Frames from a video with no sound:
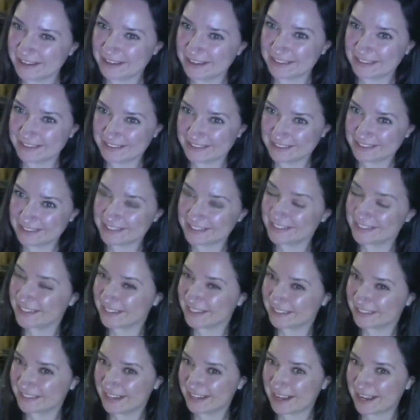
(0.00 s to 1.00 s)
just on
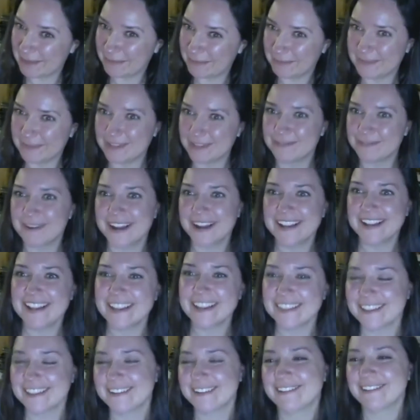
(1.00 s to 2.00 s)
top. I'm like, why can't
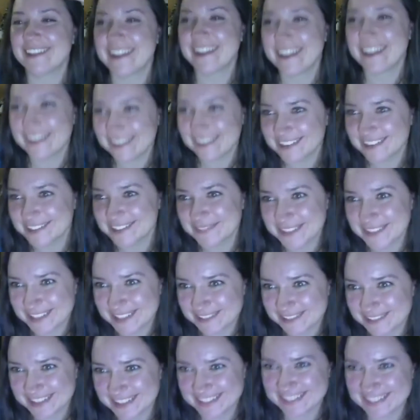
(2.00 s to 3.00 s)
the gray hairs be the
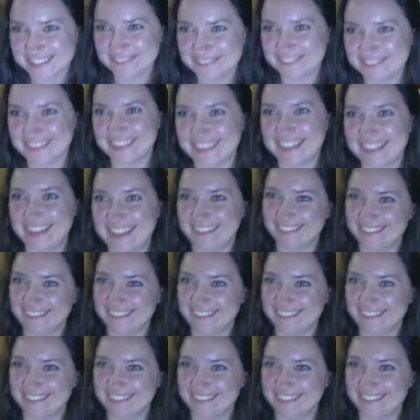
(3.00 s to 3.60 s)
ones that fall out?